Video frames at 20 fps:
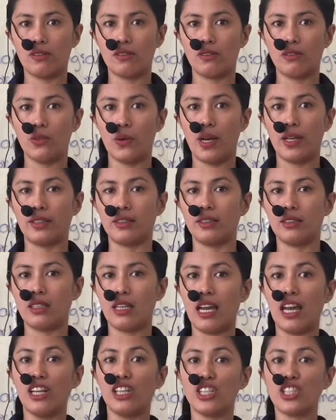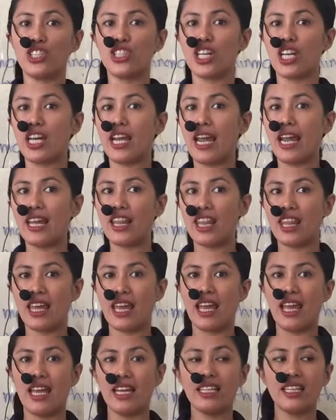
what? Energy and then